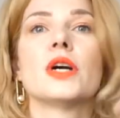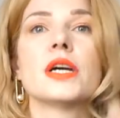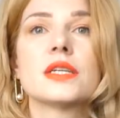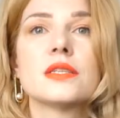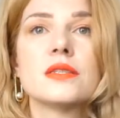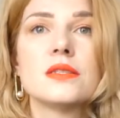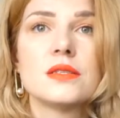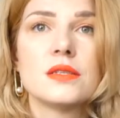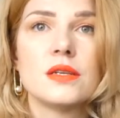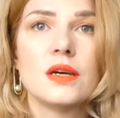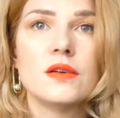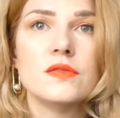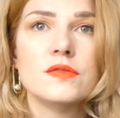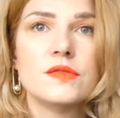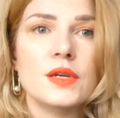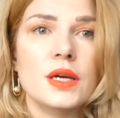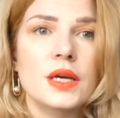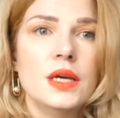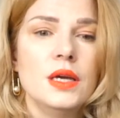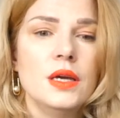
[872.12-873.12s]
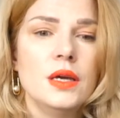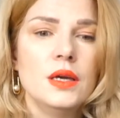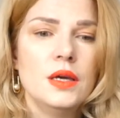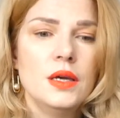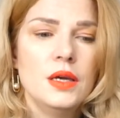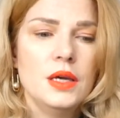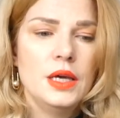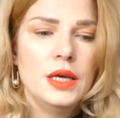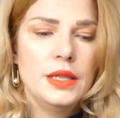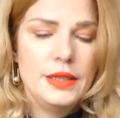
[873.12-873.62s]
stuff
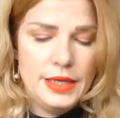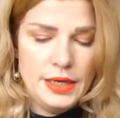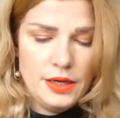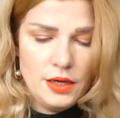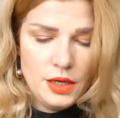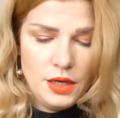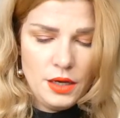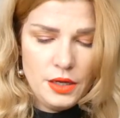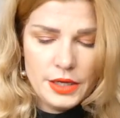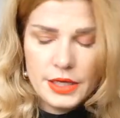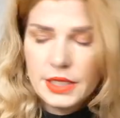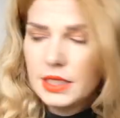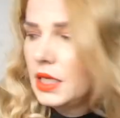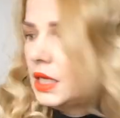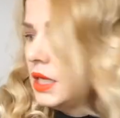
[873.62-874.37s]
that I liked